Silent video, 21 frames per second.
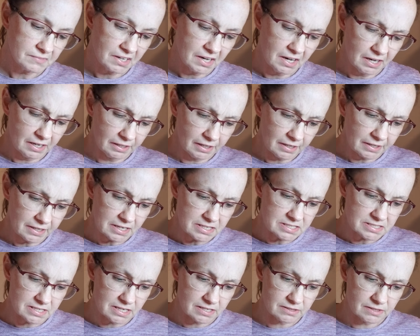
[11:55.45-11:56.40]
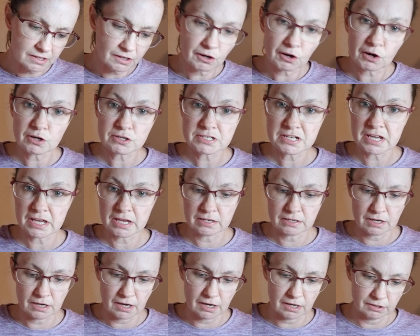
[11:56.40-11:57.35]
And like I said, there are
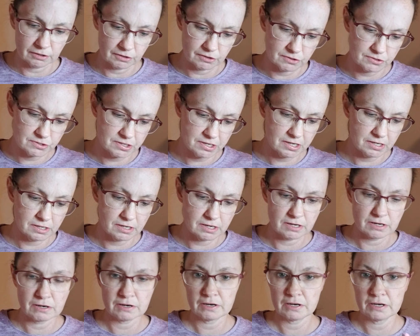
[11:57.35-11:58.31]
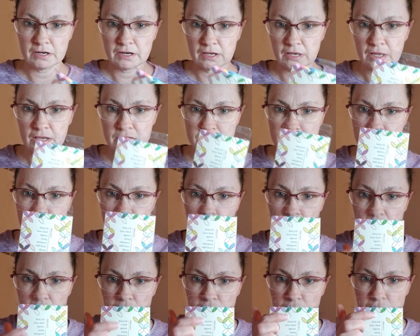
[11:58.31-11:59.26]
10 colors in here, and it has the
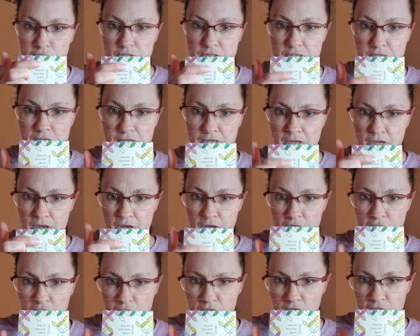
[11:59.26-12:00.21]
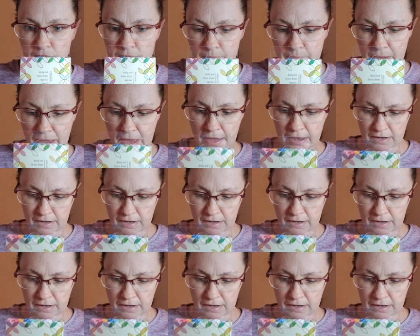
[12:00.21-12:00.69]
colors on the back.